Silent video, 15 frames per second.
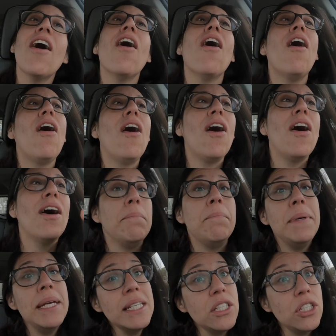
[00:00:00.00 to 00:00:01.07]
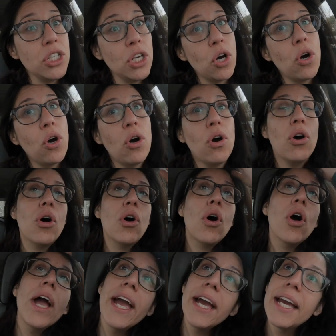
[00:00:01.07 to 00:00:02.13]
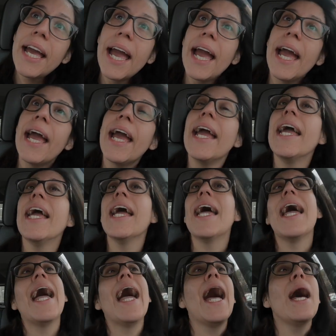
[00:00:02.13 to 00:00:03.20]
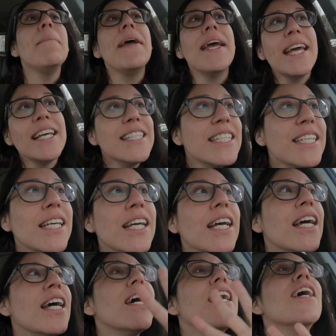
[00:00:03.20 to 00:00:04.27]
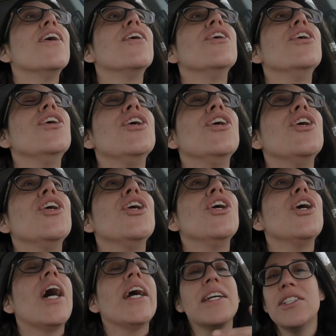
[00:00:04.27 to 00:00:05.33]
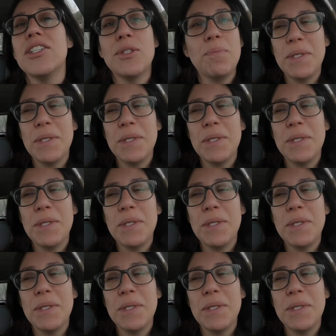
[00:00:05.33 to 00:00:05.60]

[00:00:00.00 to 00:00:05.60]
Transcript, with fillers: on vicio, aka habit, I could just be